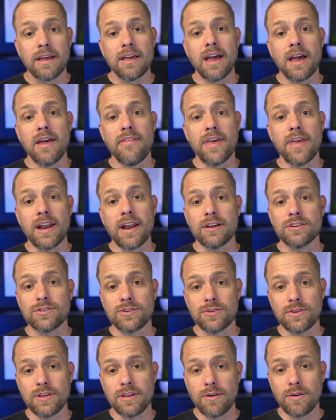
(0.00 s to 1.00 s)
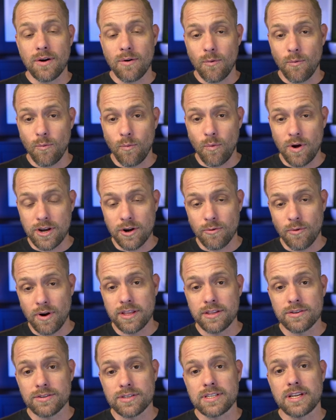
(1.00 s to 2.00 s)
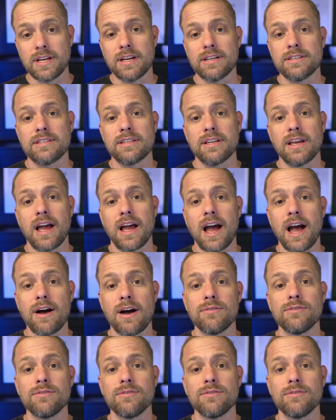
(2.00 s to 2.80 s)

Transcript: And then I'll show you when you're running those tests, how